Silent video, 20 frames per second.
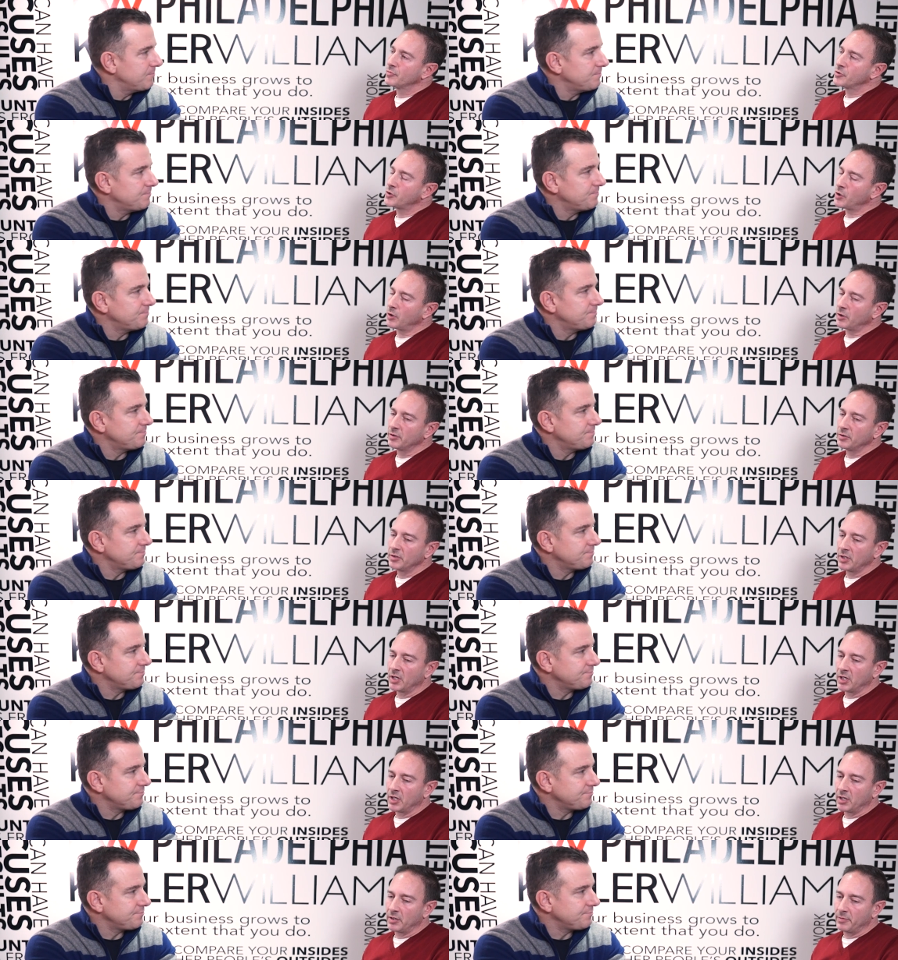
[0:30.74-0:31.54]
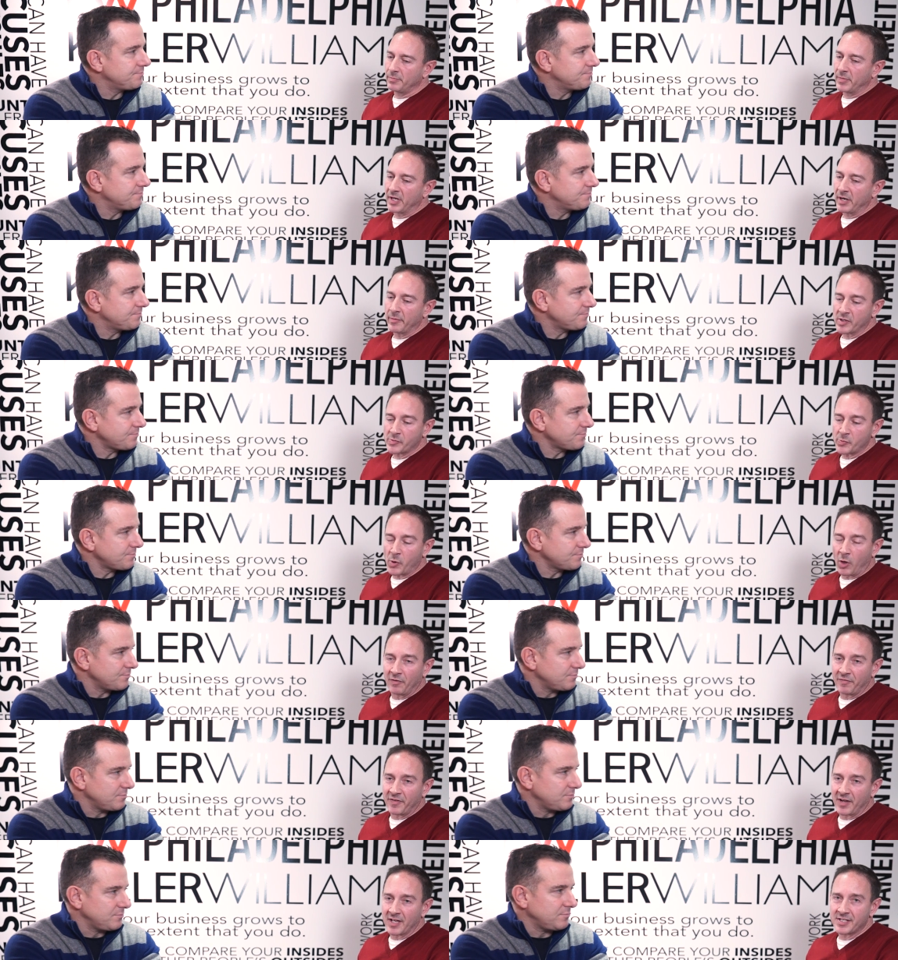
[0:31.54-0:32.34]
Speaker 1: Sure. My name is
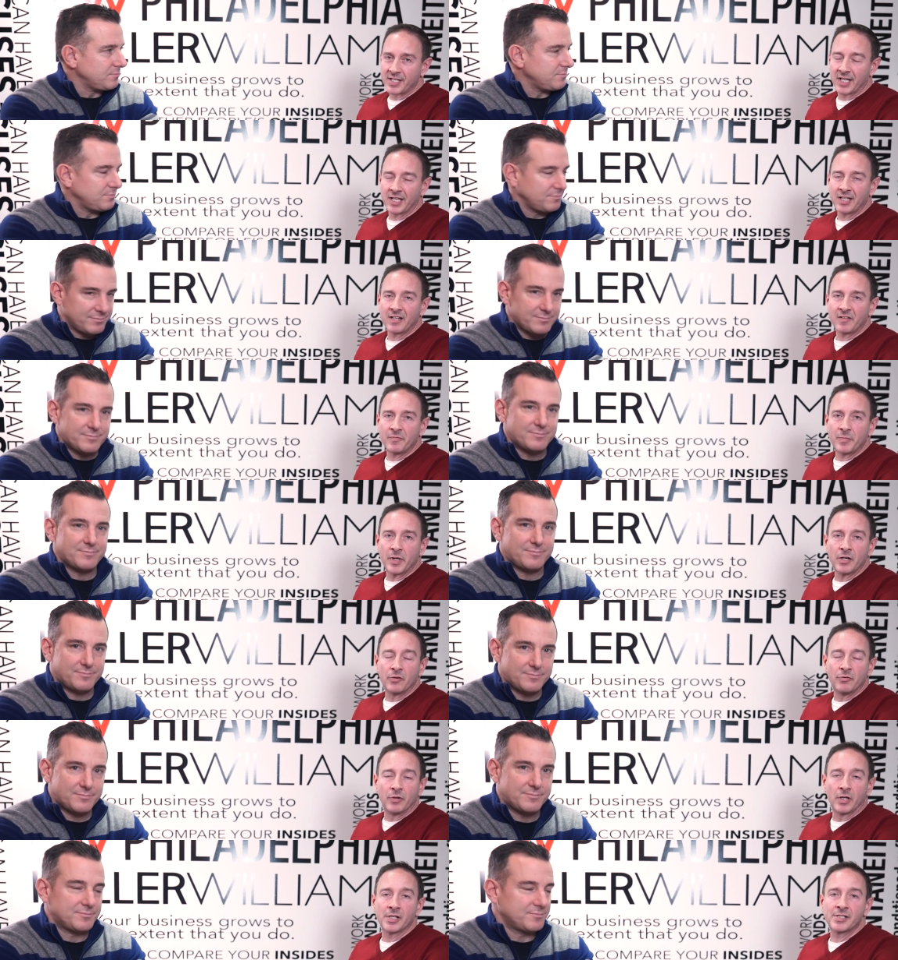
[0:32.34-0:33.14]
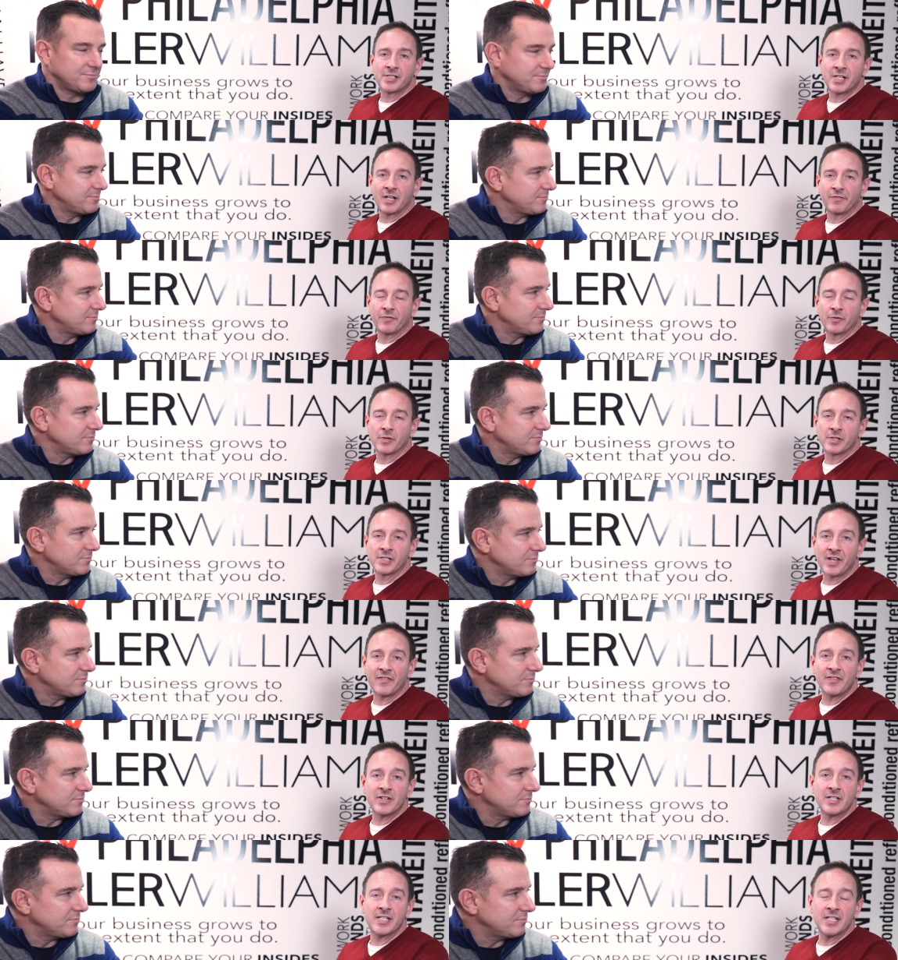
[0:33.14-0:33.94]
Paul Fontaine. I've been in real estate for
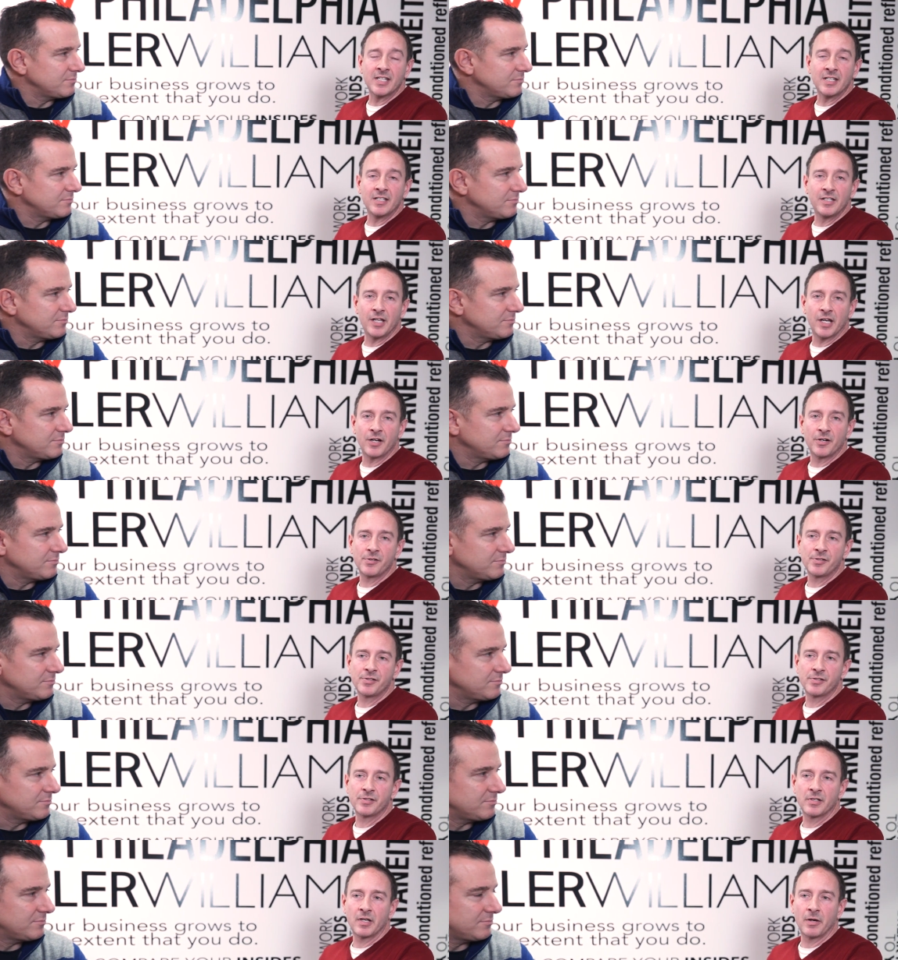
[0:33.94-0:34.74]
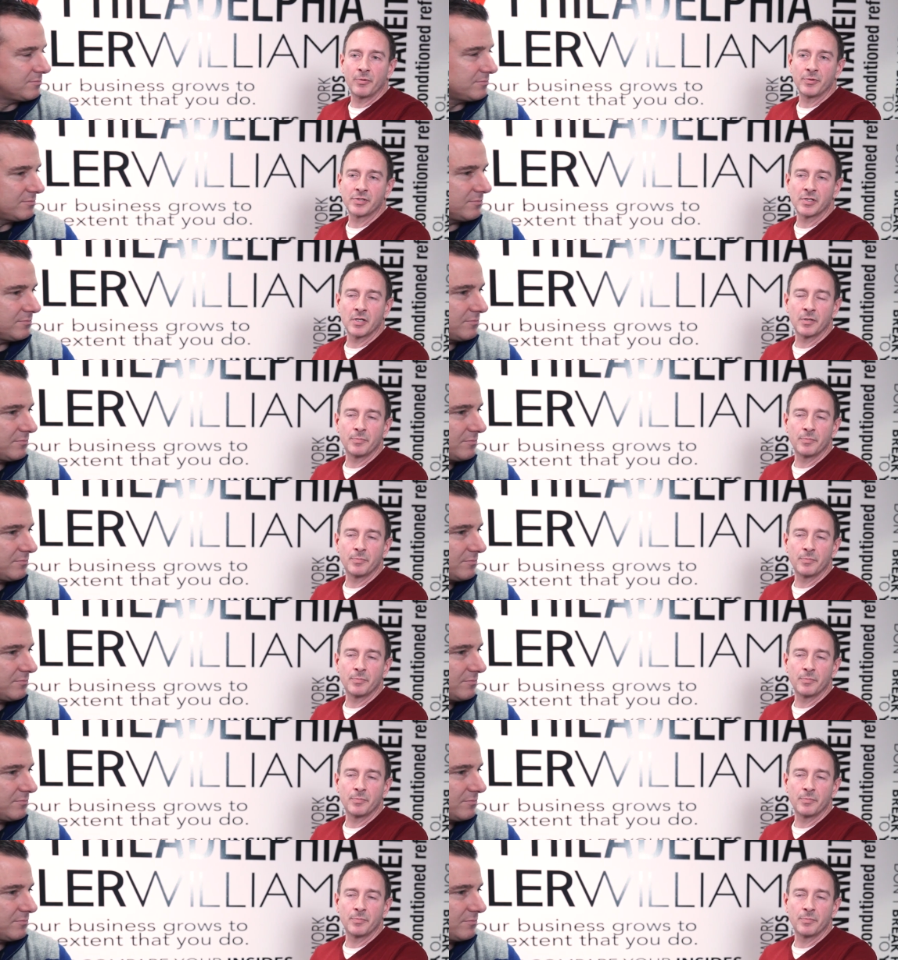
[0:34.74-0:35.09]
17 years. I was